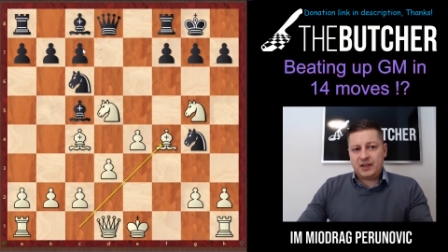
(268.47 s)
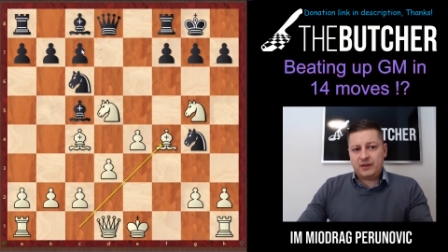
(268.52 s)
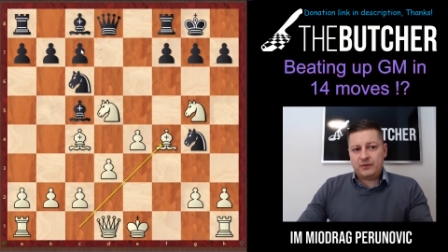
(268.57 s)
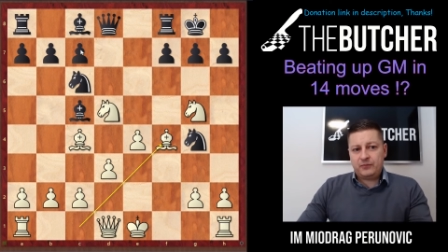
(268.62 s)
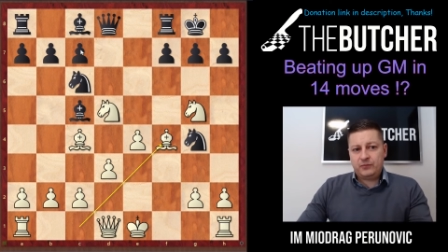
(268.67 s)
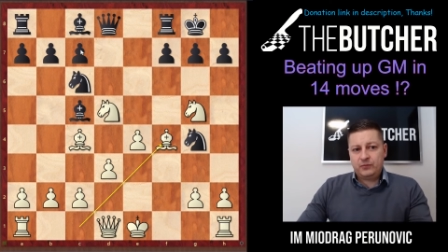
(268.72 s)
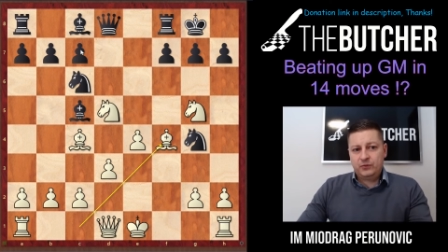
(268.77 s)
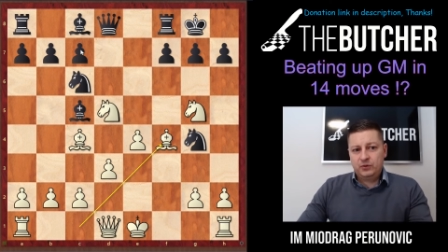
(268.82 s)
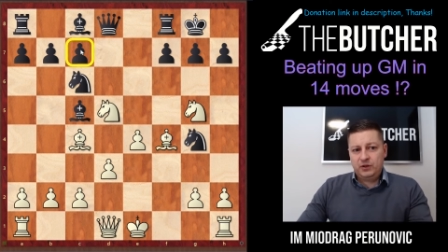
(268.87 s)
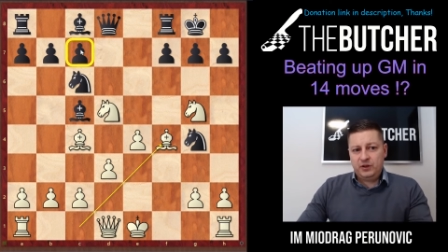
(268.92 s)

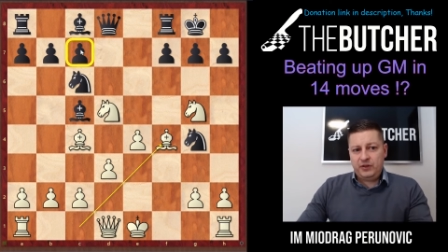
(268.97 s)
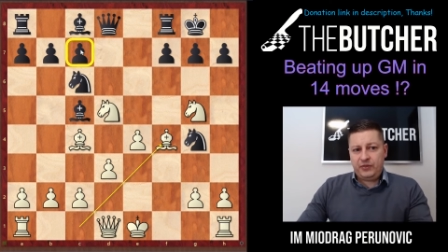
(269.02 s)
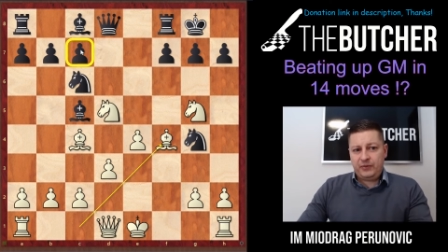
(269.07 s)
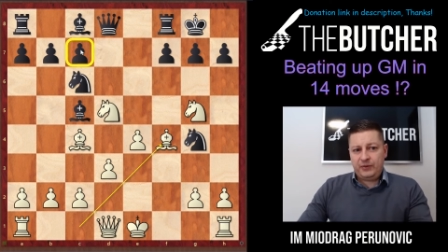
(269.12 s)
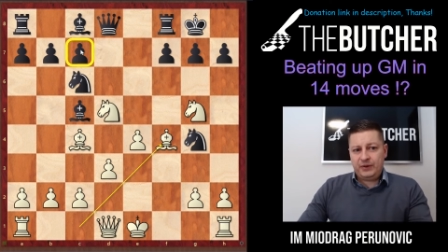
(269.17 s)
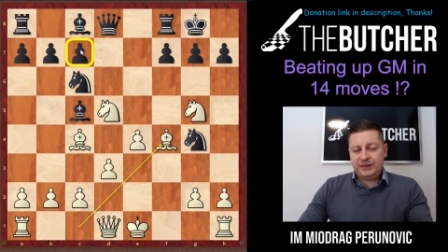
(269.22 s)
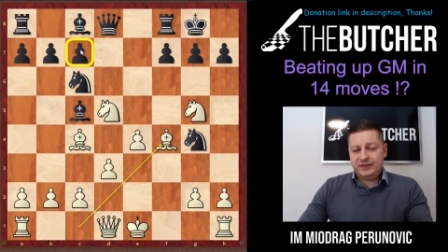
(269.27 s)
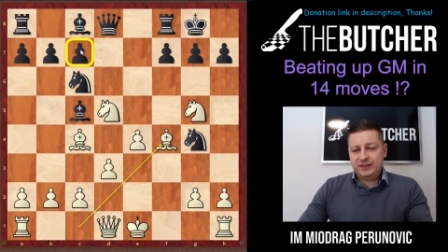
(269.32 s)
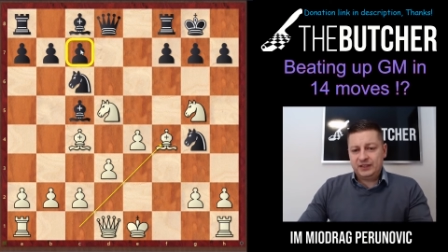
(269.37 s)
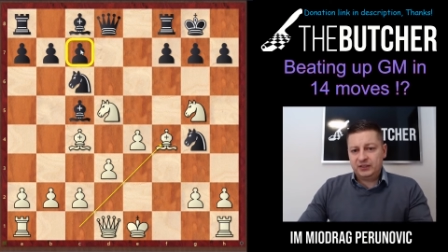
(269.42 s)
f4,
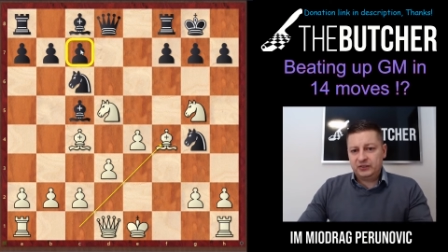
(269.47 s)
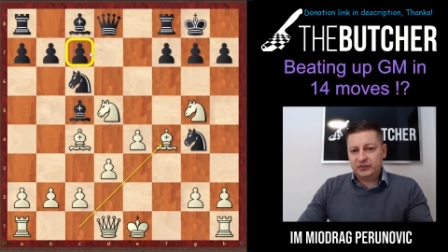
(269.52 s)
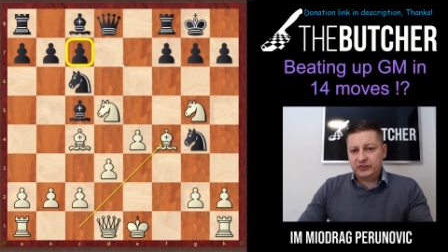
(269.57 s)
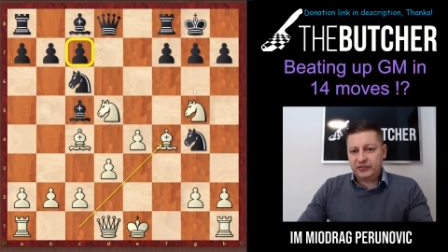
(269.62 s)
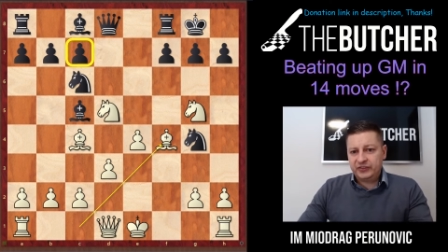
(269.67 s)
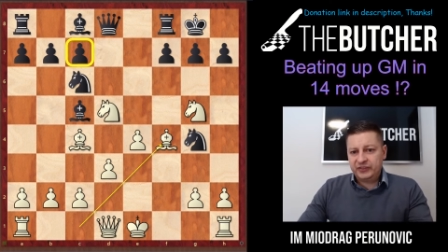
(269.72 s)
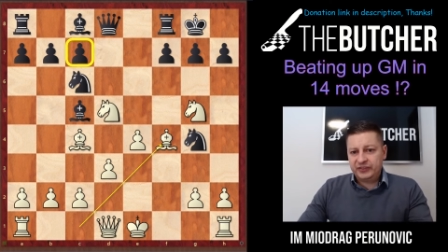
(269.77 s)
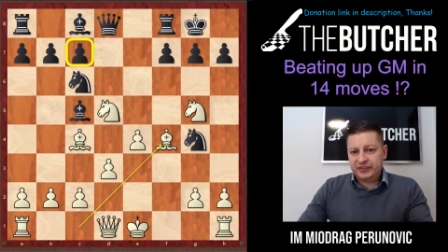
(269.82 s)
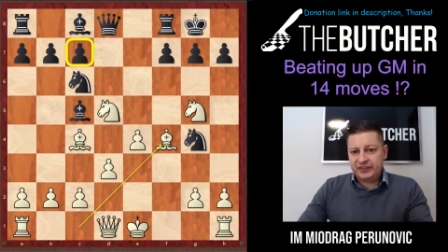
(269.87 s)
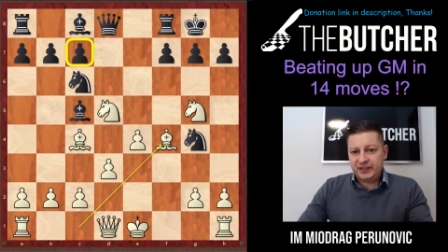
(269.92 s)
threatening on
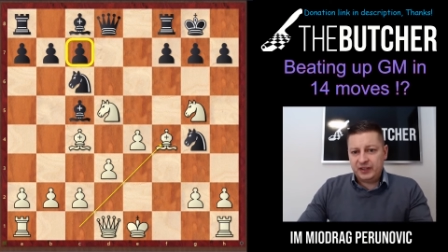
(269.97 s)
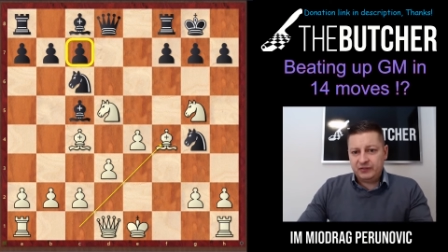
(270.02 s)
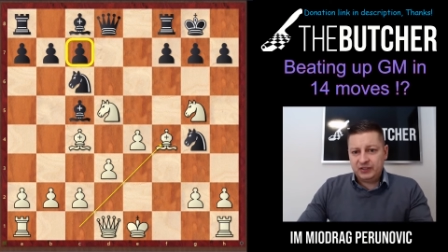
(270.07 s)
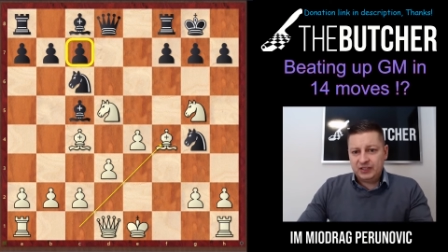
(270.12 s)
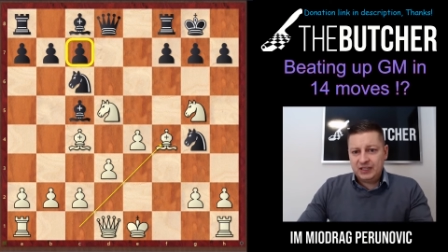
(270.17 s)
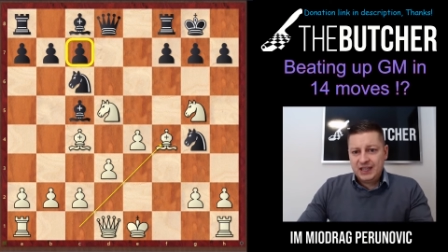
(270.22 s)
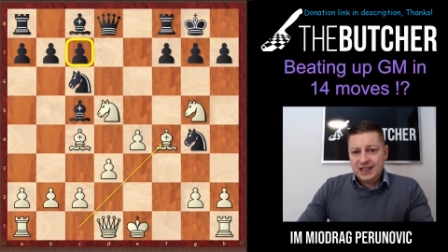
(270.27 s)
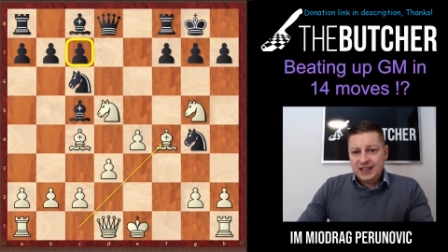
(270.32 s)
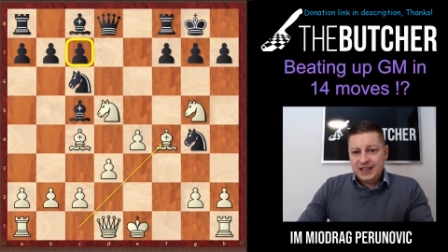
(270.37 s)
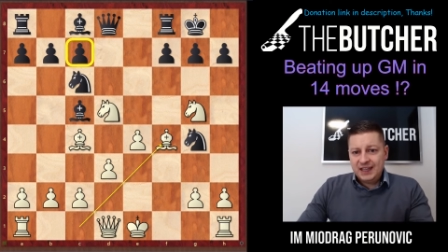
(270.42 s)

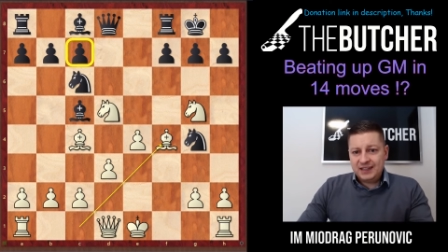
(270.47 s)
c7,